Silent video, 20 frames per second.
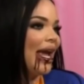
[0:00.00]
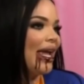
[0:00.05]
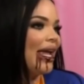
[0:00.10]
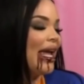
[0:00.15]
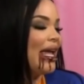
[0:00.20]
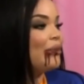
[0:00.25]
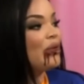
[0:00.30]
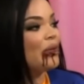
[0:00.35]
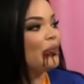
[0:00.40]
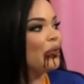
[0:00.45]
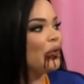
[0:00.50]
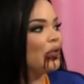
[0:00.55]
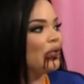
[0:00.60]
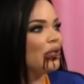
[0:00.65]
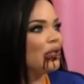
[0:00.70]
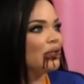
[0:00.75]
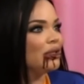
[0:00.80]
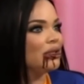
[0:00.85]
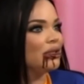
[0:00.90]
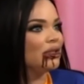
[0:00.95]
I hate people
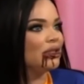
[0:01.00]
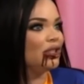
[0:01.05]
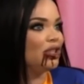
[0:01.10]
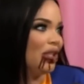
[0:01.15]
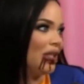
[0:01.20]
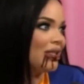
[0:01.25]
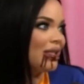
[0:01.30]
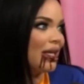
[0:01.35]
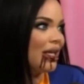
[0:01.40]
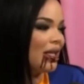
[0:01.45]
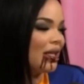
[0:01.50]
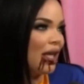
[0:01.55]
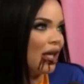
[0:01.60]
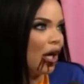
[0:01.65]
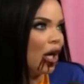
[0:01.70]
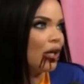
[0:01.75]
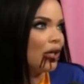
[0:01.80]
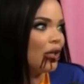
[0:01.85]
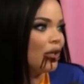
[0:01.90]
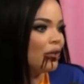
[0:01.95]
just like that
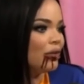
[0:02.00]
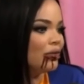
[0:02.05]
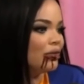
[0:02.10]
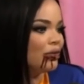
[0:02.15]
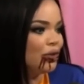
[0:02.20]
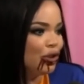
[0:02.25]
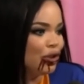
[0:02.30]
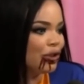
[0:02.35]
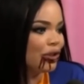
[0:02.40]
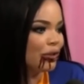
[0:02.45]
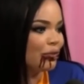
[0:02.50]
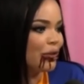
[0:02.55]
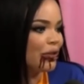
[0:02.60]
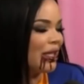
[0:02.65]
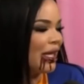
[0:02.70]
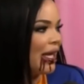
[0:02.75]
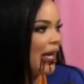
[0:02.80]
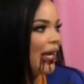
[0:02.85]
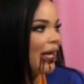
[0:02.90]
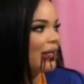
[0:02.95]
are you. You're the person
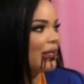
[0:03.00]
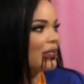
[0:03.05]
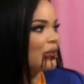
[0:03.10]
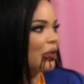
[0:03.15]
I hate in this